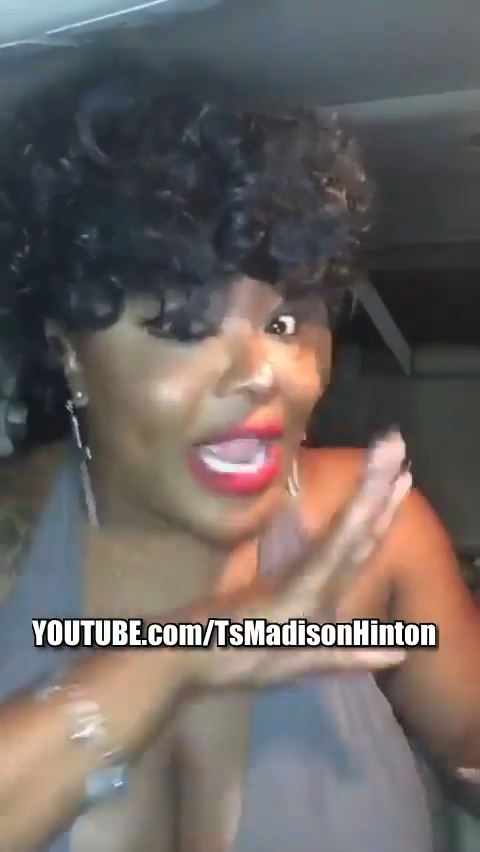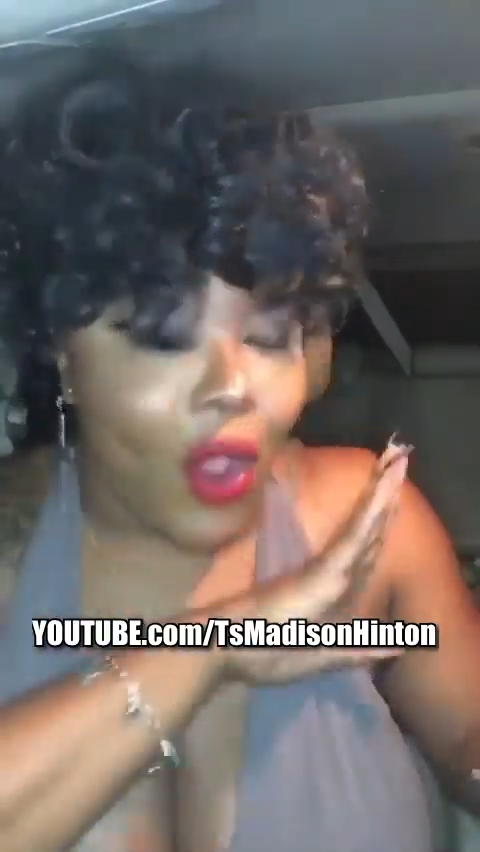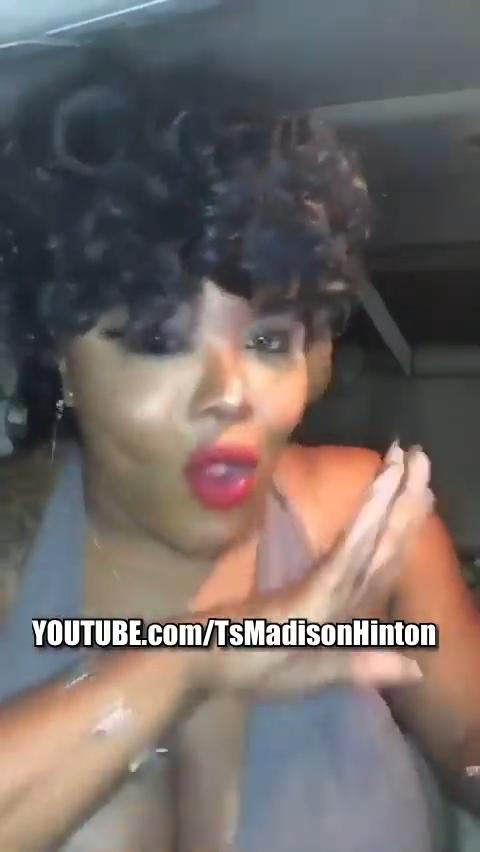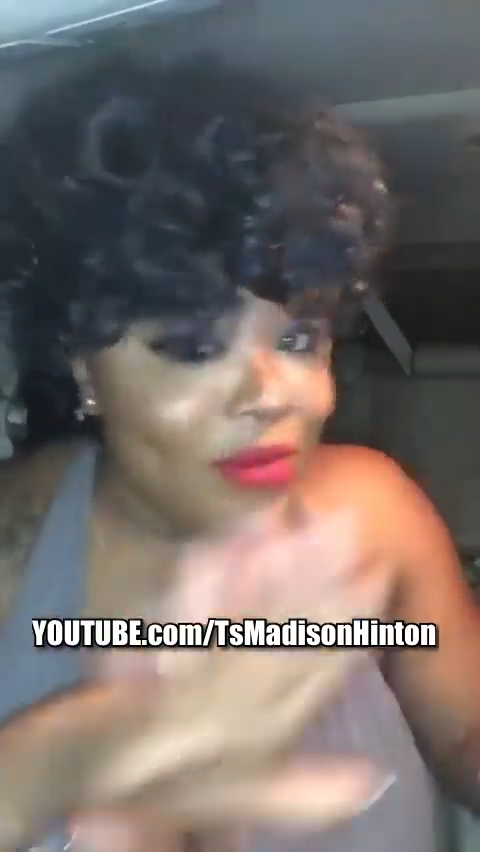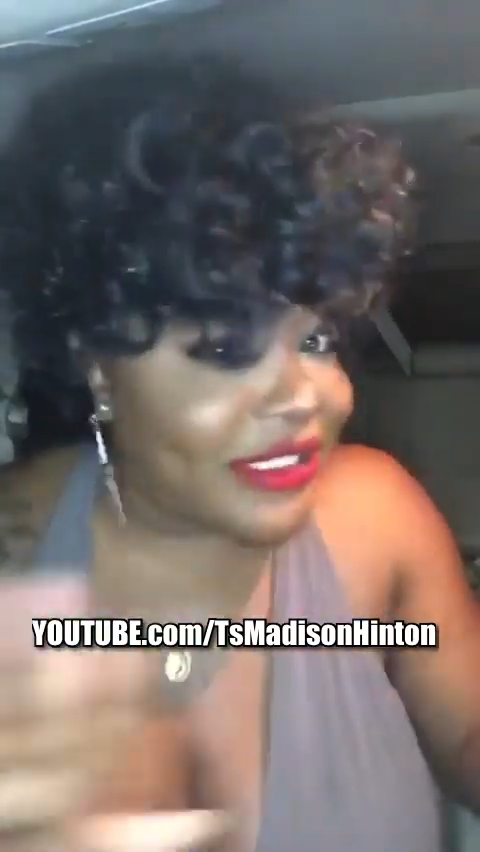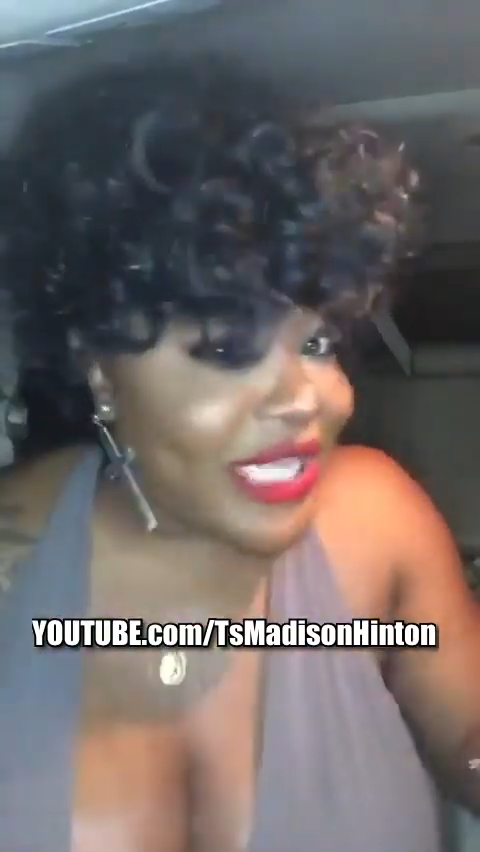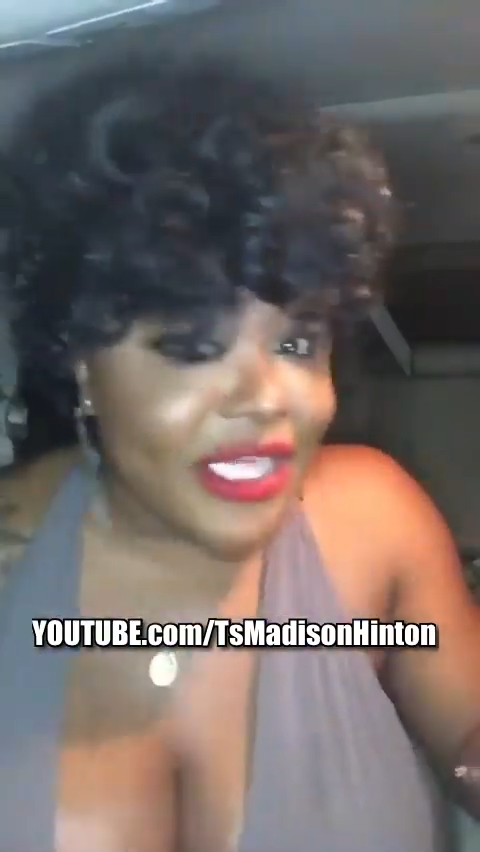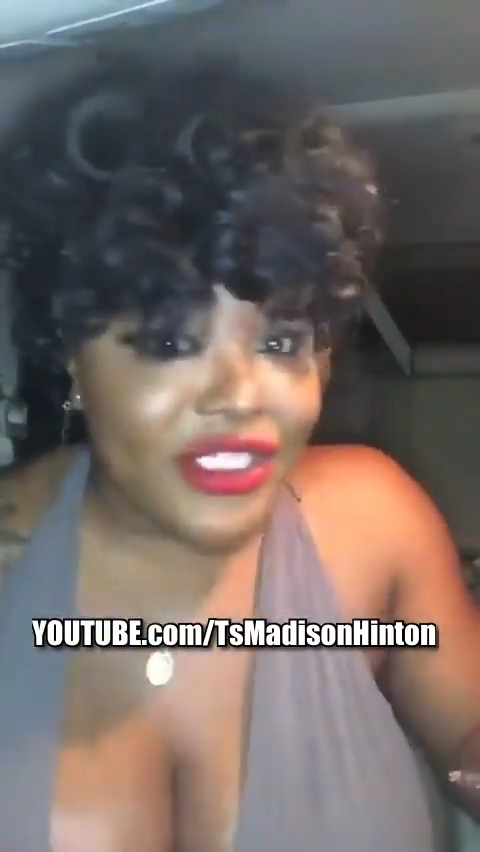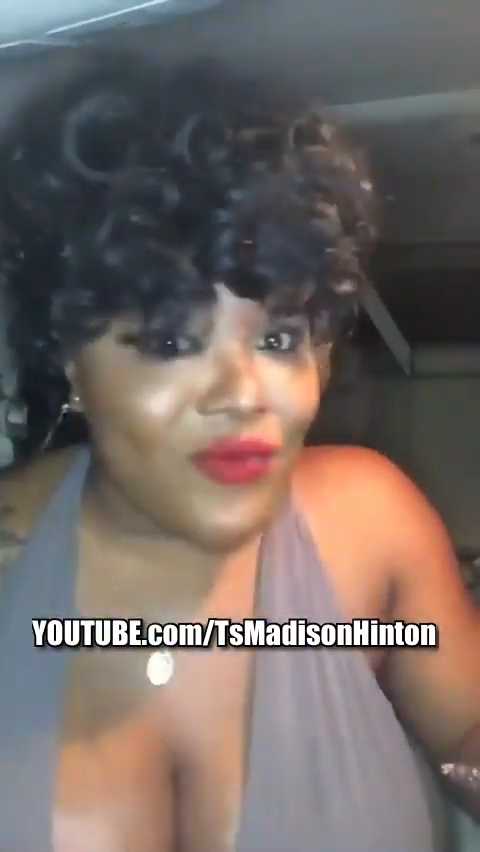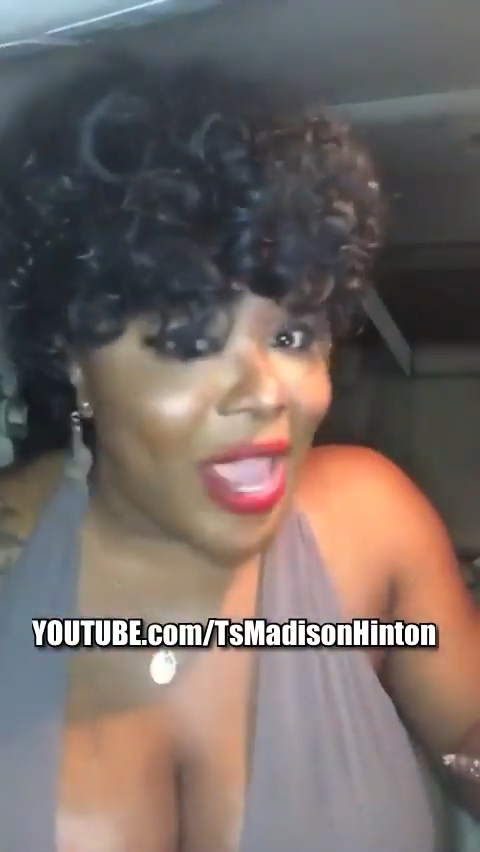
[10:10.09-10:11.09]
that
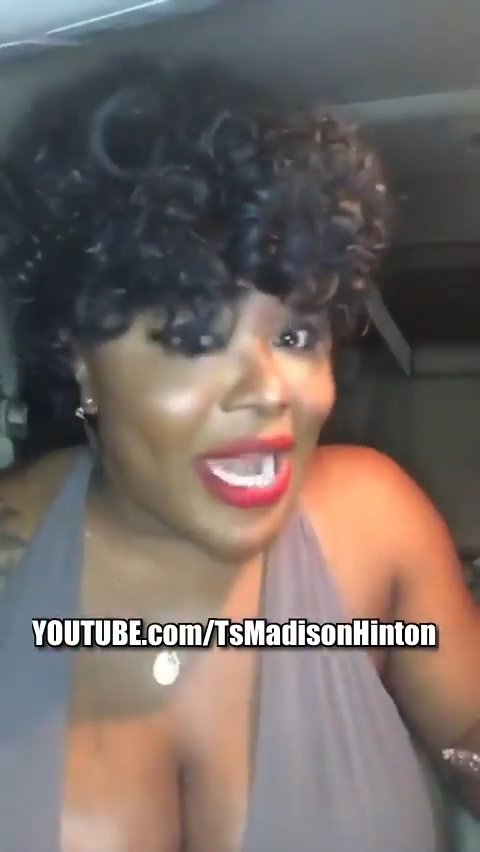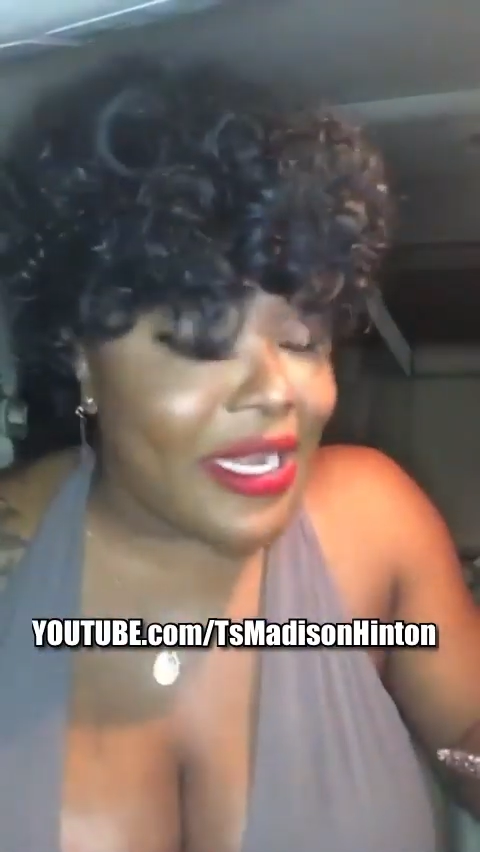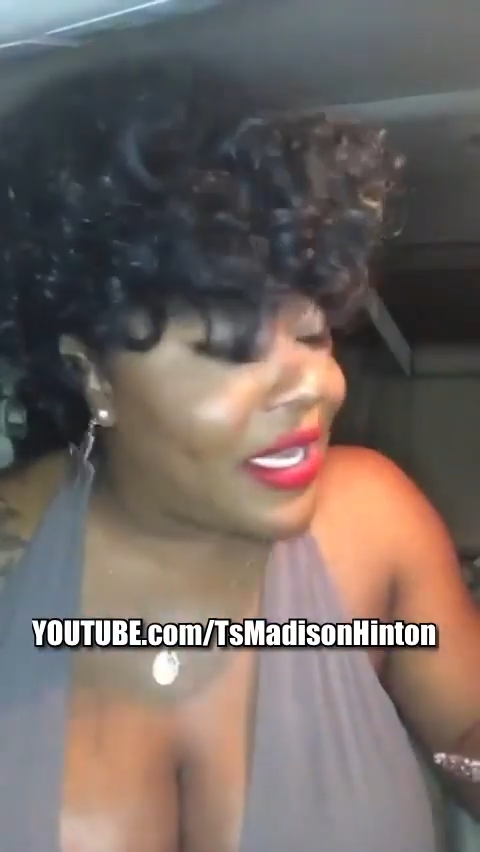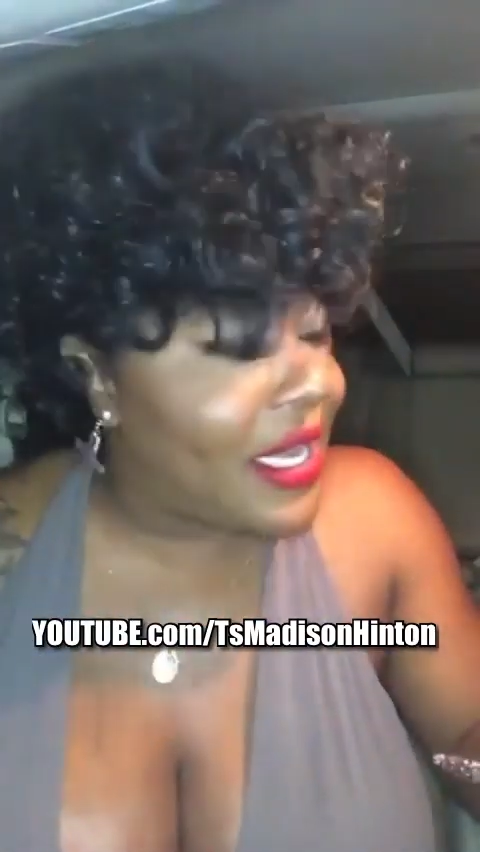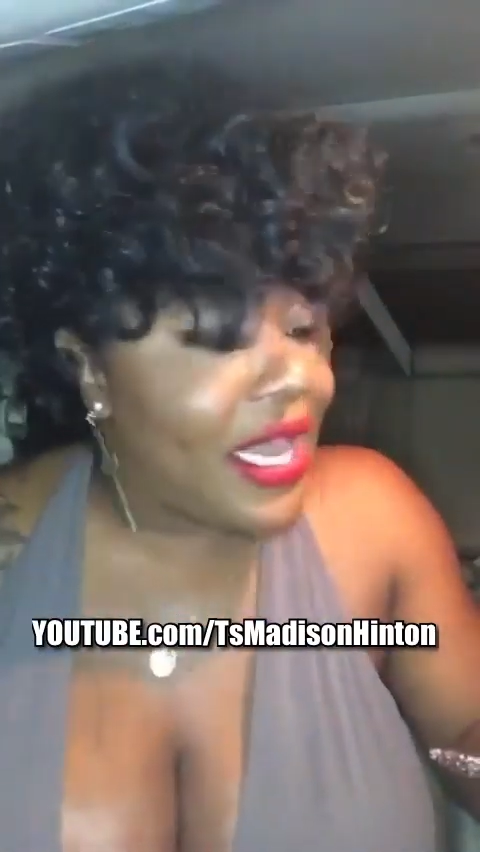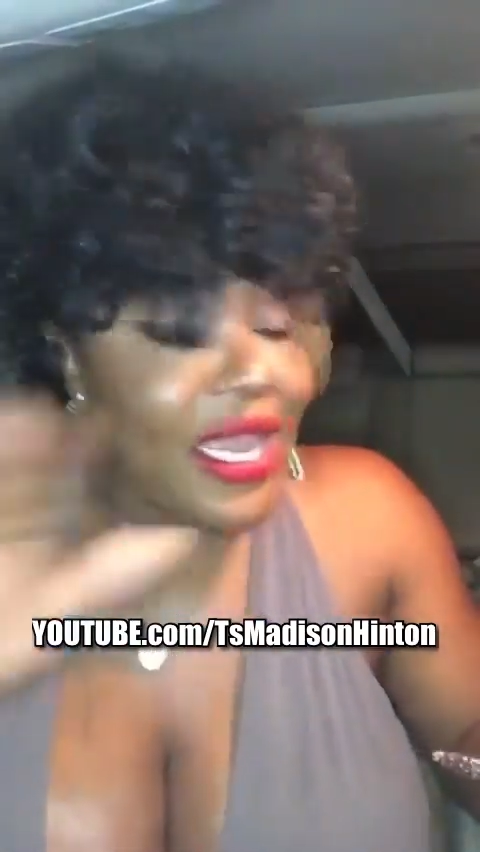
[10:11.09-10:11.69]
homosexuality